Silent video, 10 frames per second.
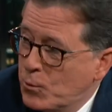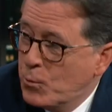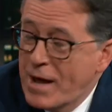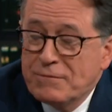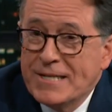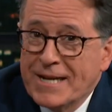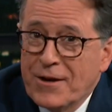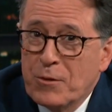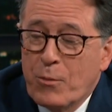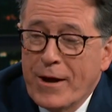we have to take
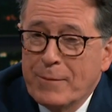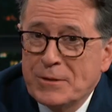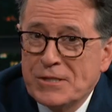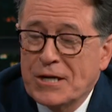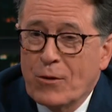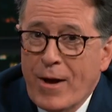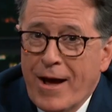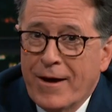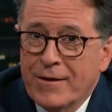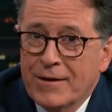another break, but stick
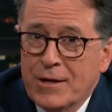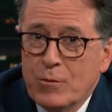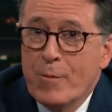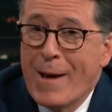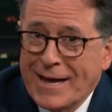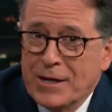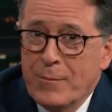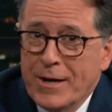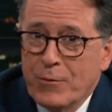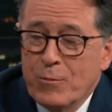around. We'll be back in a
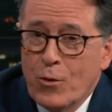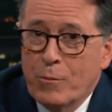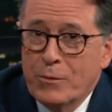minute with more